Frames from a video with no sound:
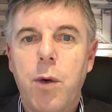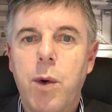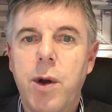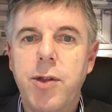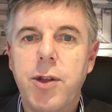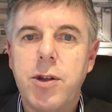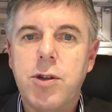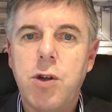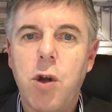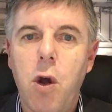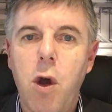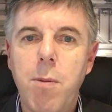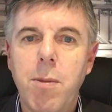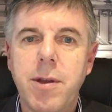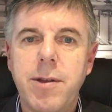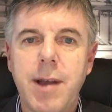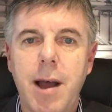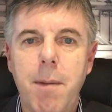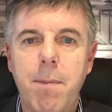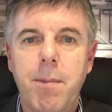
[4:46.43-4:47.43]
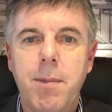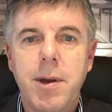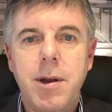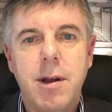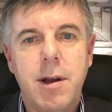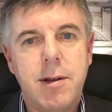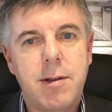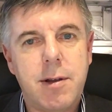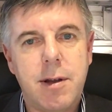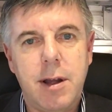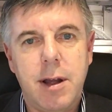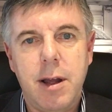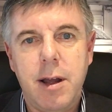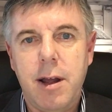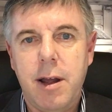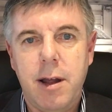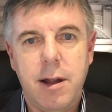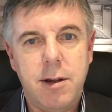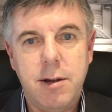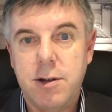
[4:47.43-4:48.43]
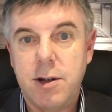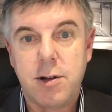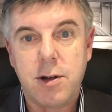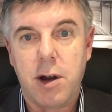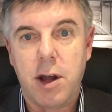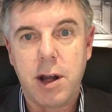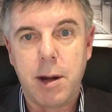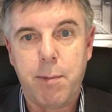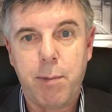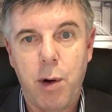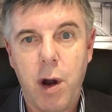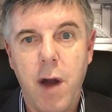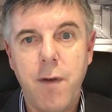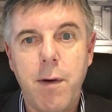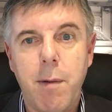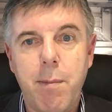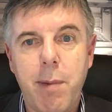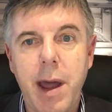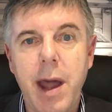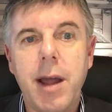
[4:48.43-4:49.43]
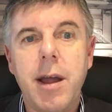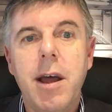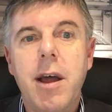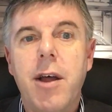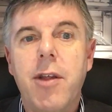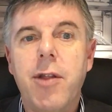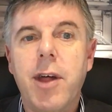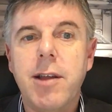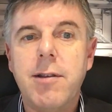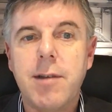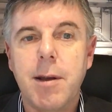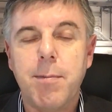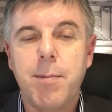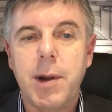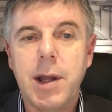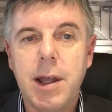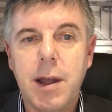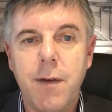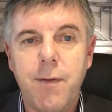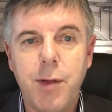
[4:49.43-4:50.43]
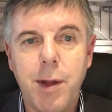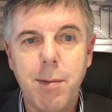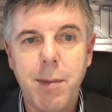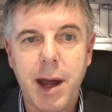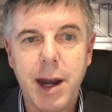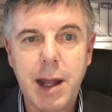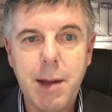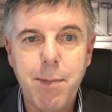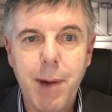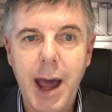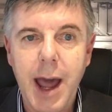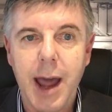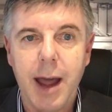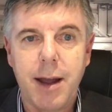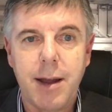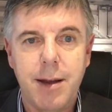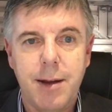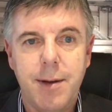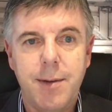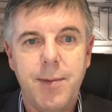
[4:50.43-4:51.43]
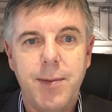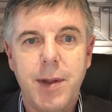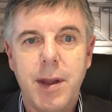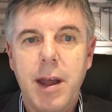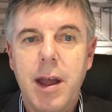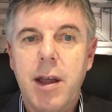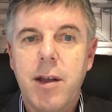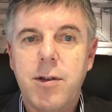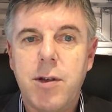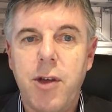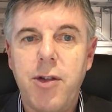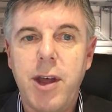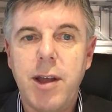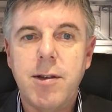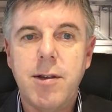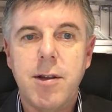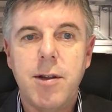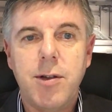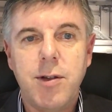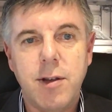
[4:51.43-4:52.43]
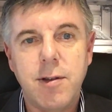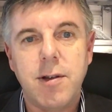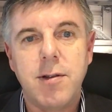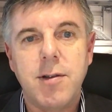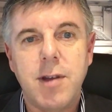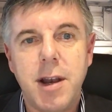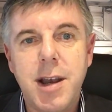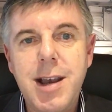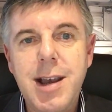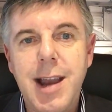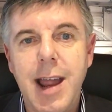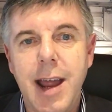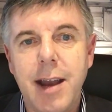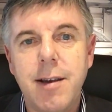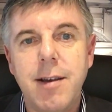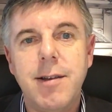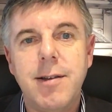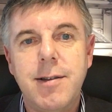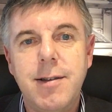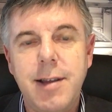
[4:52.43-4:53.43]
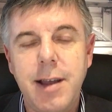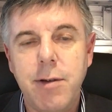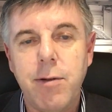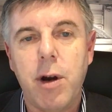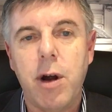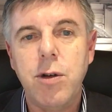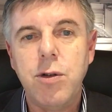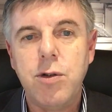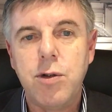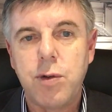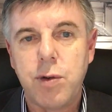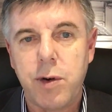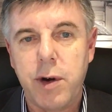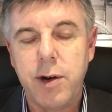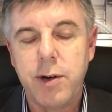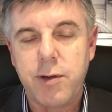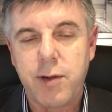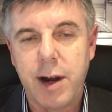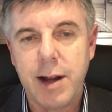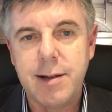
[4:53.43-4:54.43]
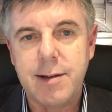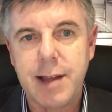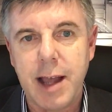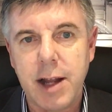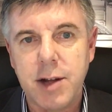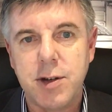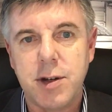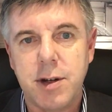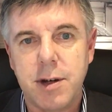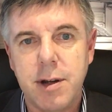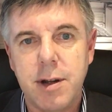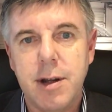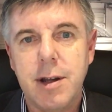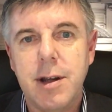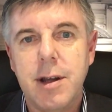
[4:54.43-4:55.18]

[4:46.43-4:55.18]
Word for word: When the term is up, uh, uh, just like a private bank, they simply give the money back. So this, this is a net zero tra transaction.